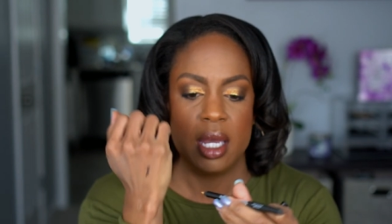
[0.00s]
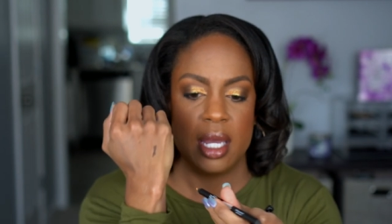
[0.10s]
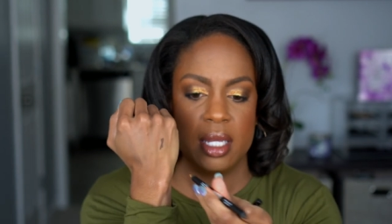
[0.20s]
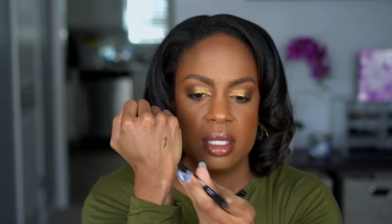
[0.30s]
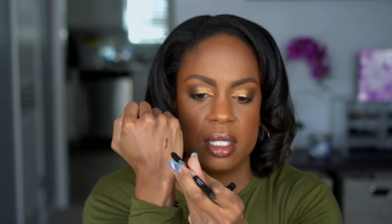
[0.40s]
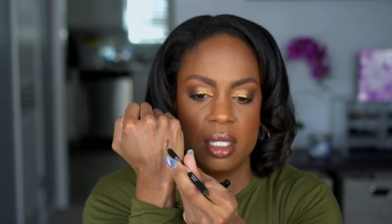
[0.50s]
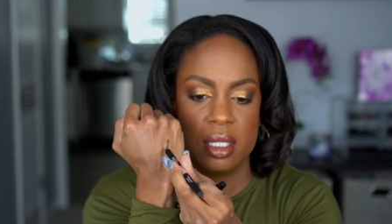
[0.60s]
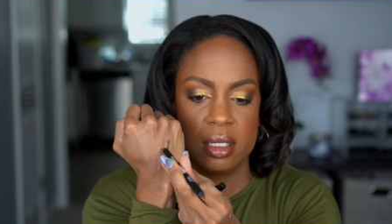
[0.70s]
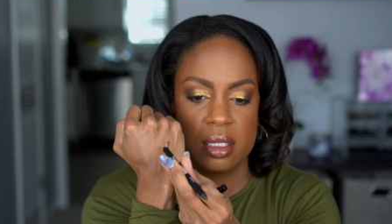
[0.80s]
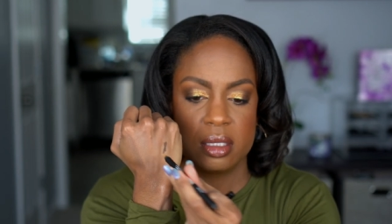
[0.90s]
And
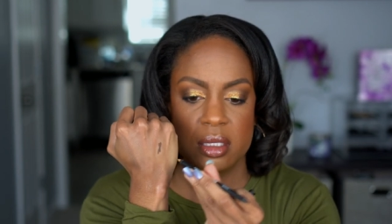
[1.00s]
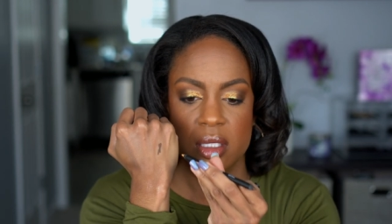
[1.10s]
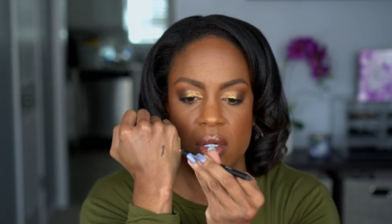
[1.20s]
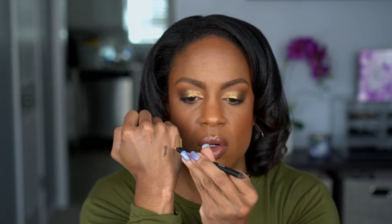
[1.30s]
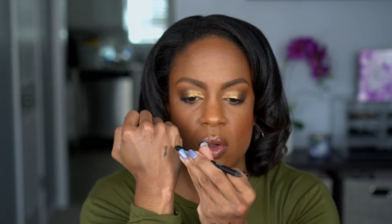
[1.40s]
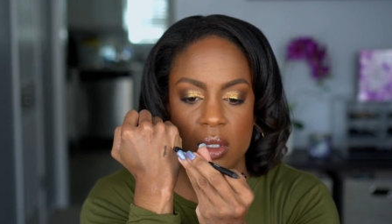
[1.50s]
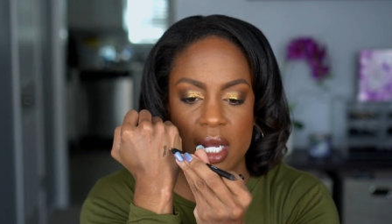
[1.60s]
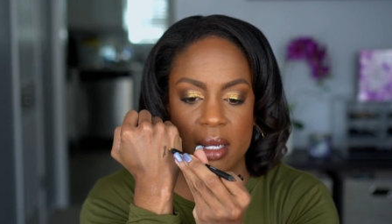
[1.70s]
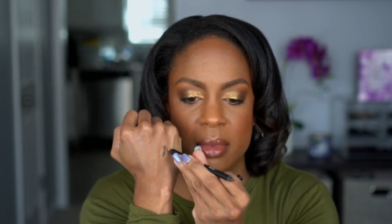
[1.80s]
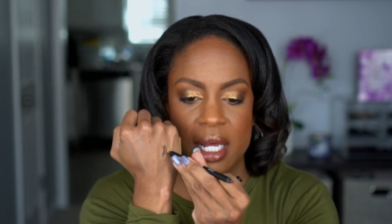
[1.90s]
then this is the gold.
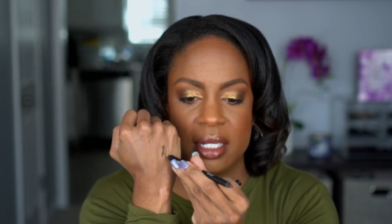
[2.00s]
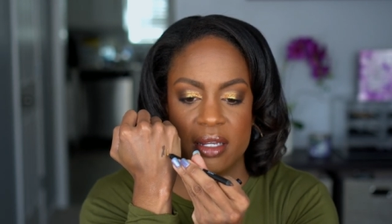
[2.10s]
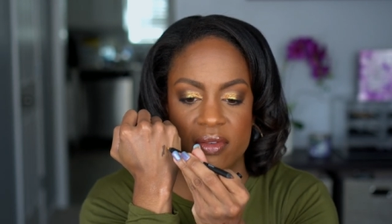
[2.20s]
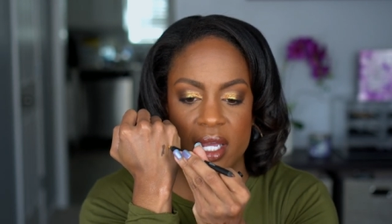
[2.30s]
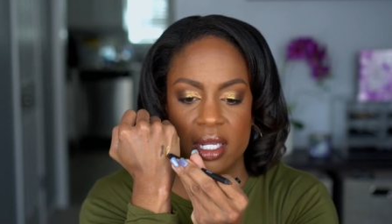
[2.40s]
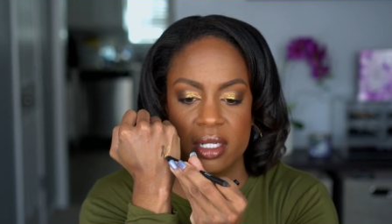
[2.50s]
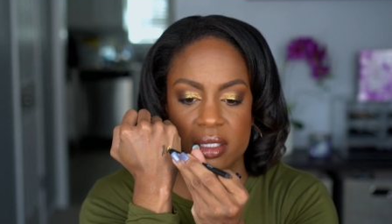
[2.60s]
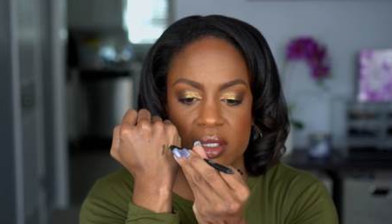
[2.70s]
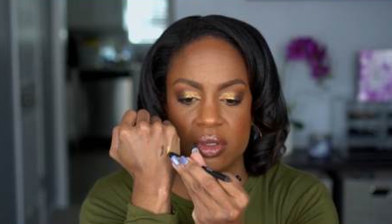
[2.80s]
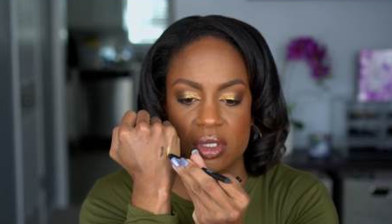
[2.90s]
I am not
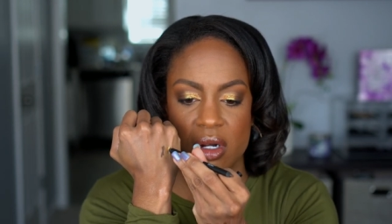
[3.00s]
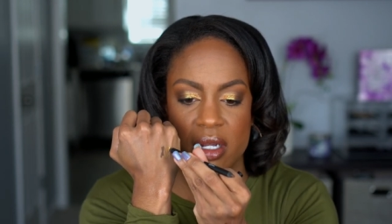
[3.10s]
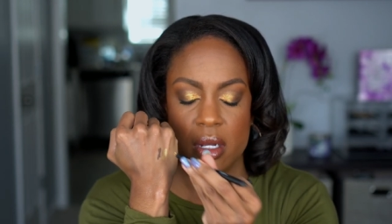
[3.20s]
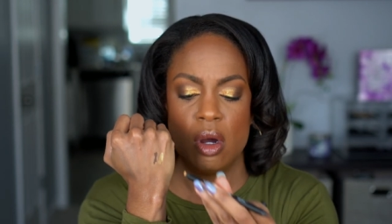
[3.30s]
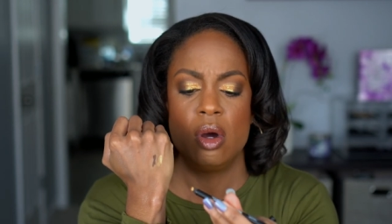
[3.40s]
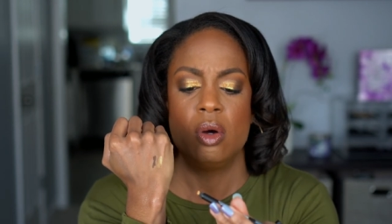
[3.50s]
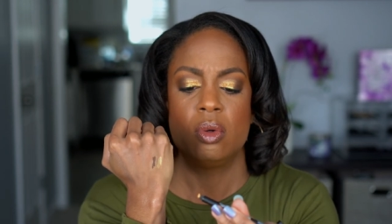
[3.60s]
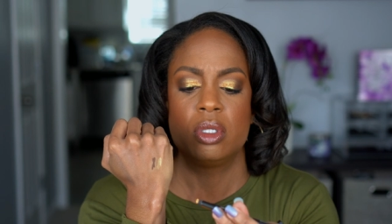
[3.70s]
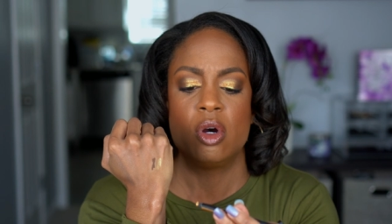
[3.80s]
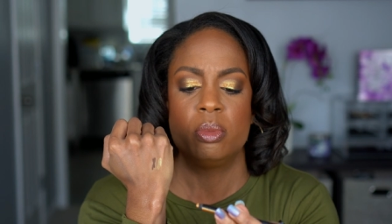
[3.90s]
left-handed, so sorry.
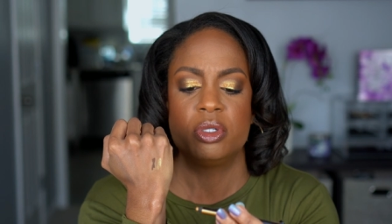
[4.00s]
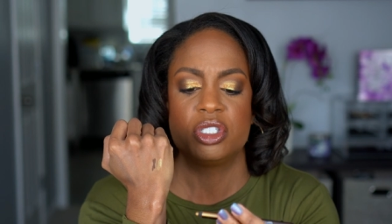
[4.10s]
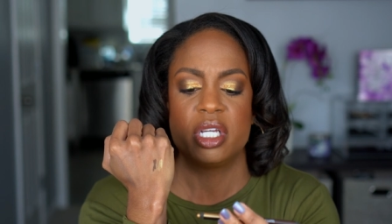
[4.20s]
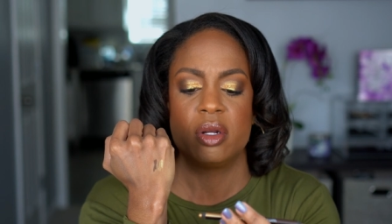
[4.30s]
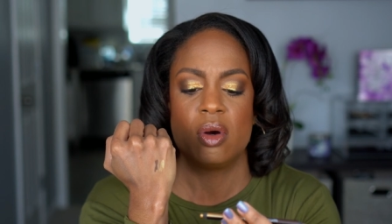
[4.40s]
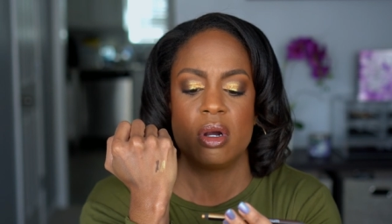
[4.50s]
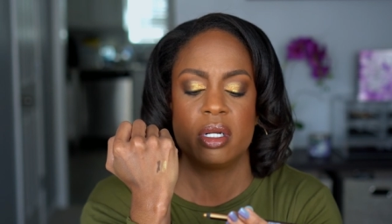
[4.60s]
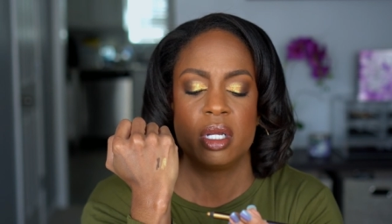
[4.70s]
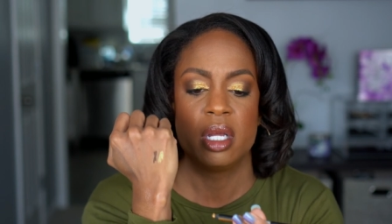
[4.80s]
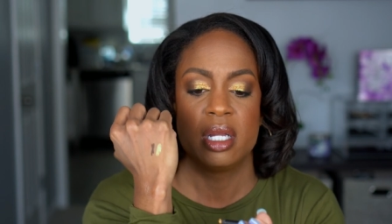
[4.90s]
Oh, don't push that hard.